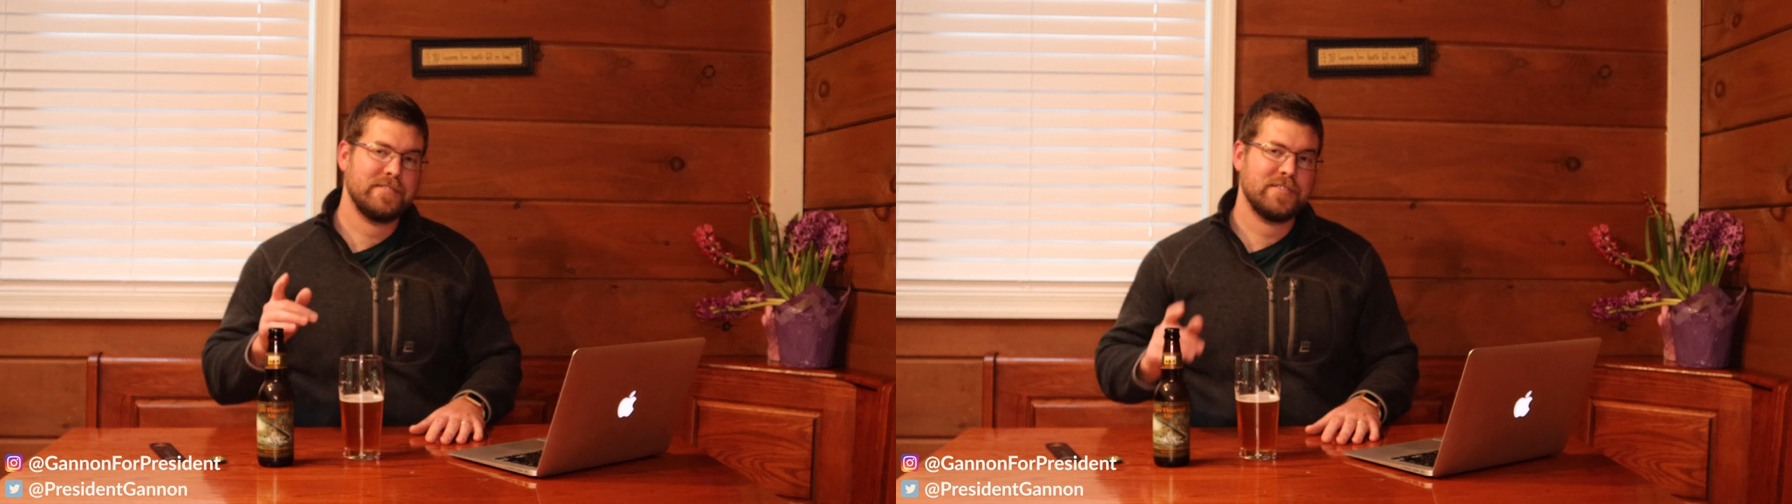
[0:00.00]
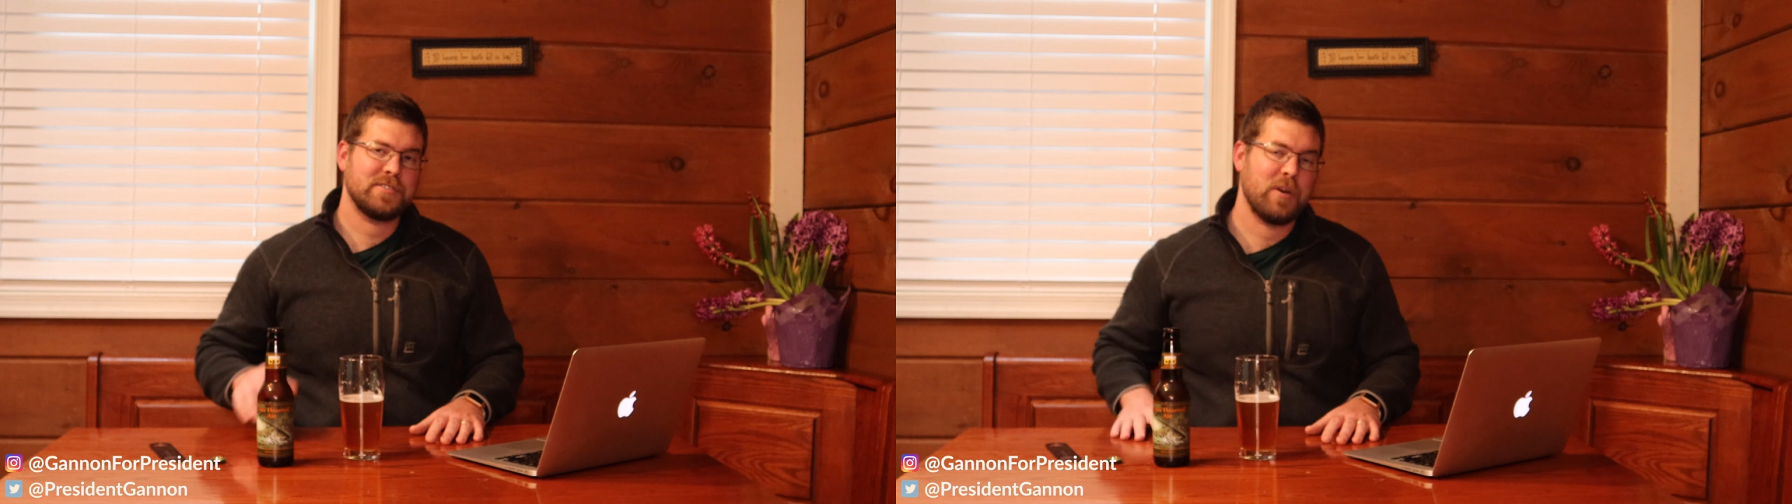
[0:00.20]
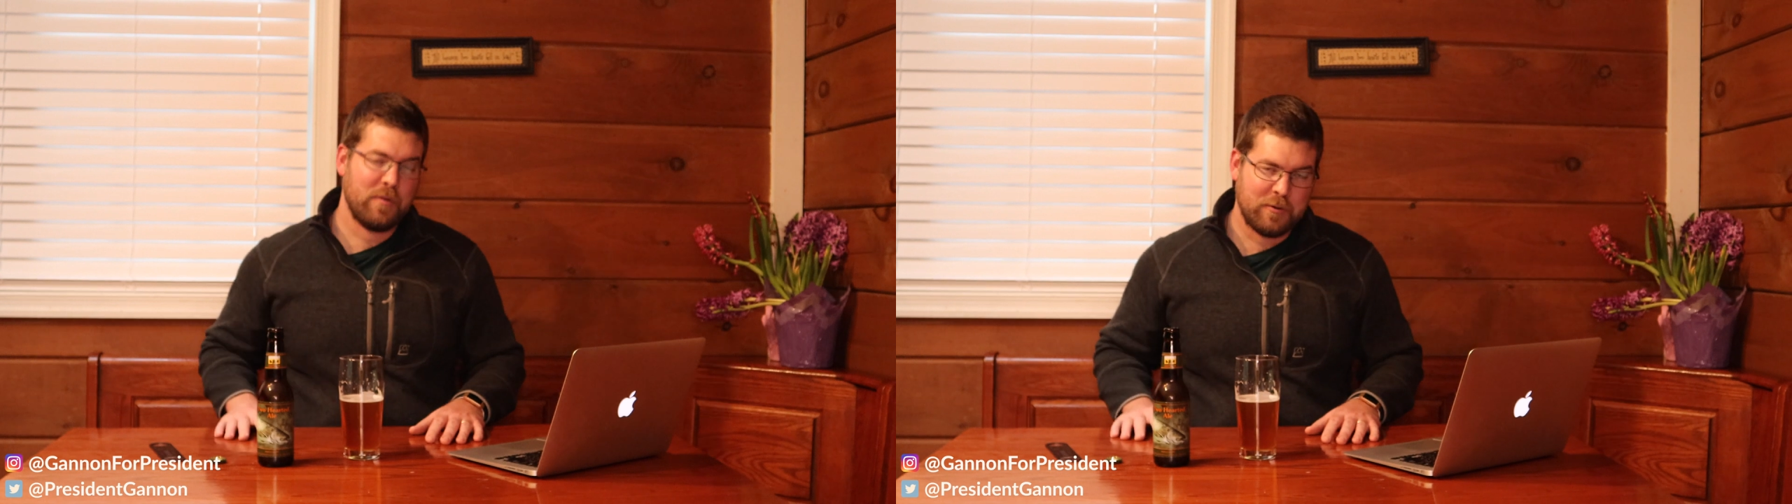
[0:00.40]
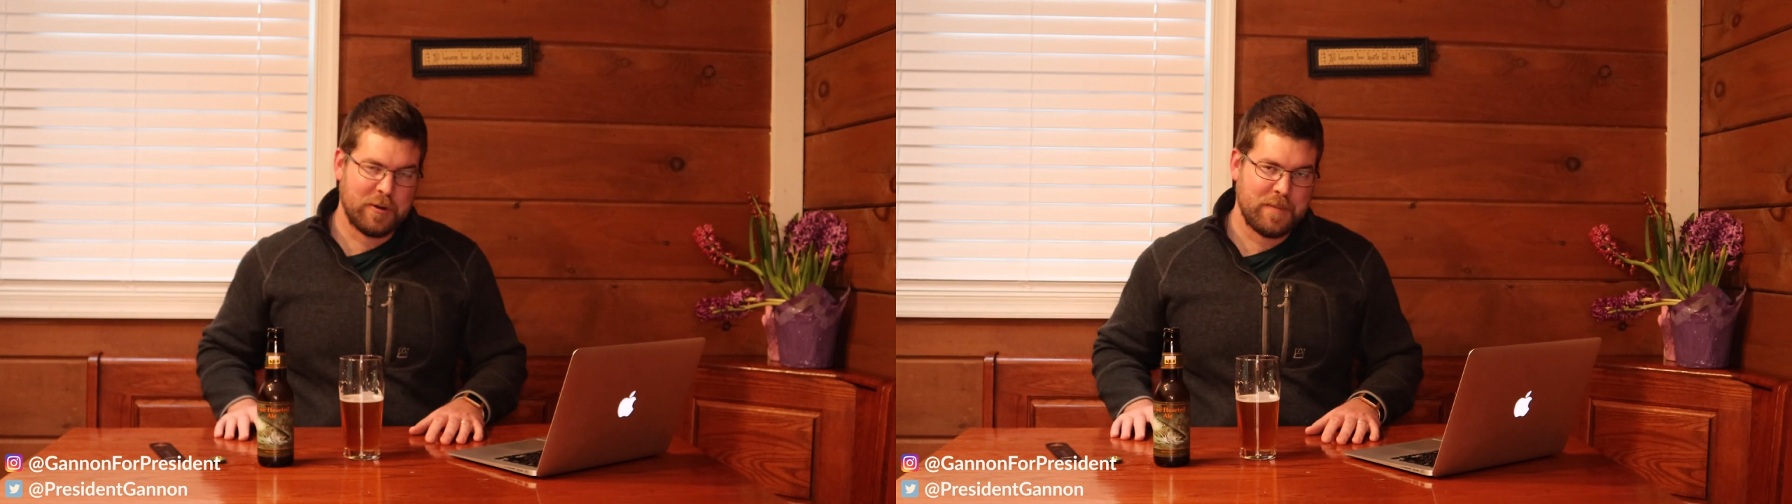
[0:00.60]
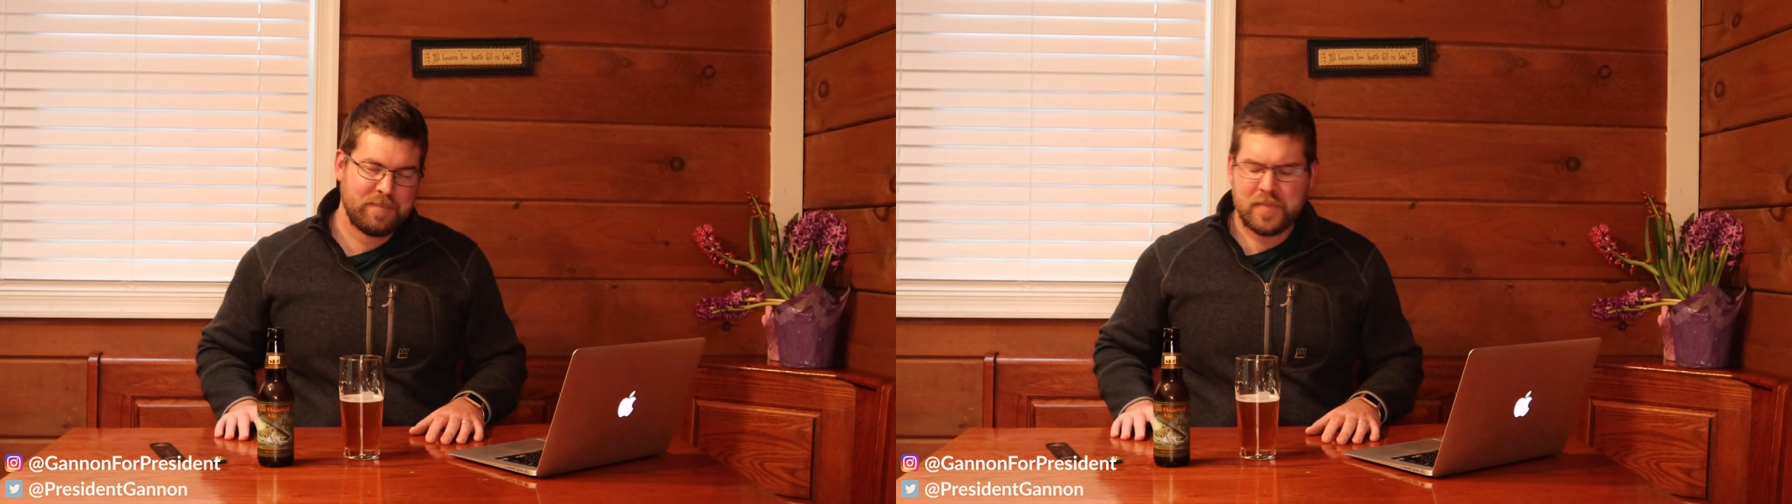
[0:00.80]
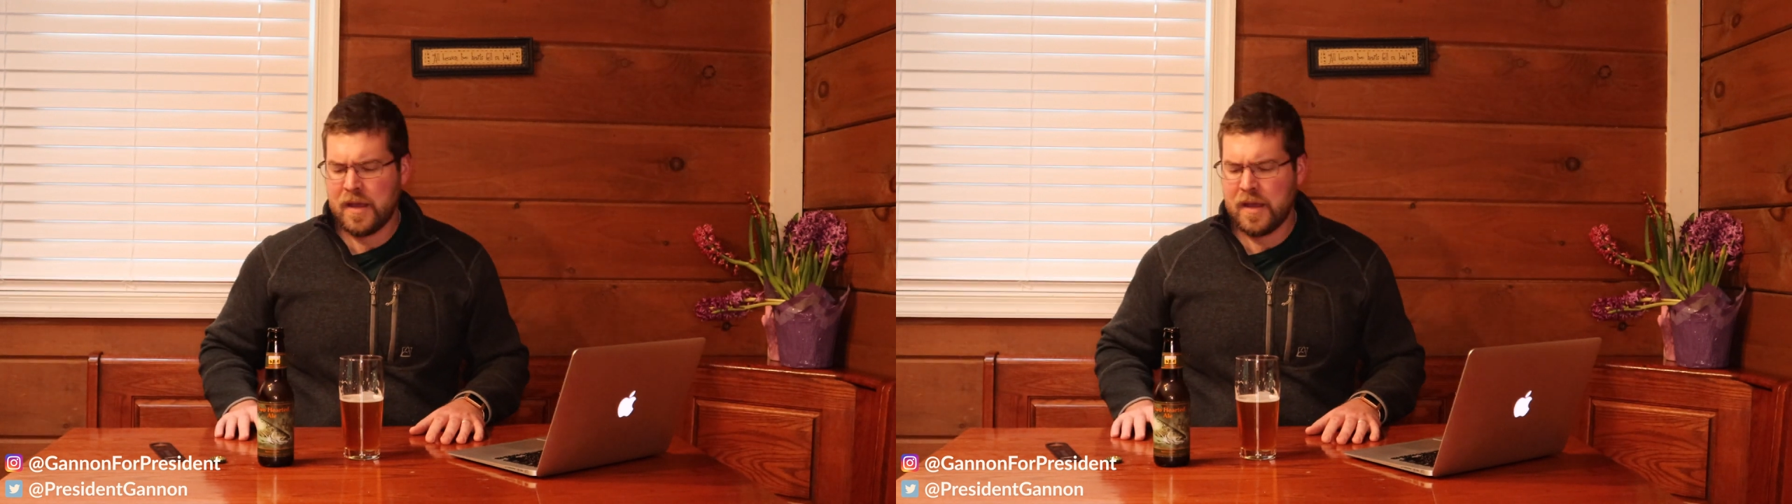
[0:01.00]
just go for it.